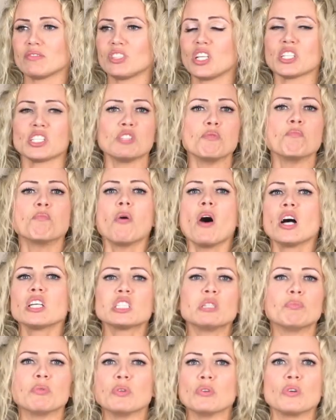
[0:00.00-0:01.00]
just
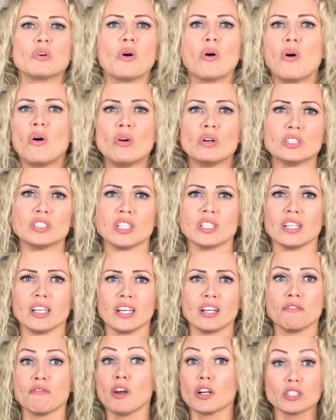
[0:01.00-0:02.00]
impossible goals
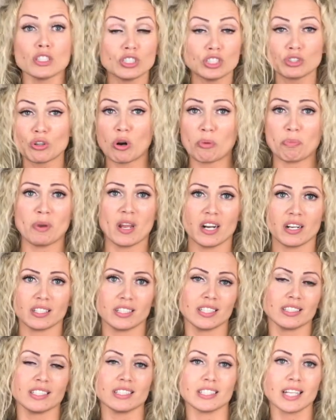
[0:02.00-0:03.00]
in a very short period
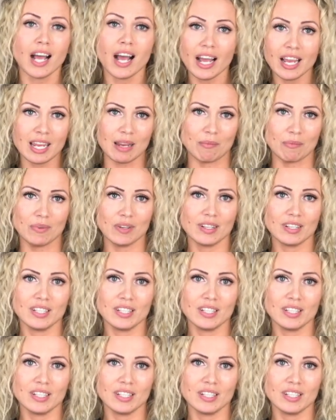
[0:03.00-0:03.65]
at a time.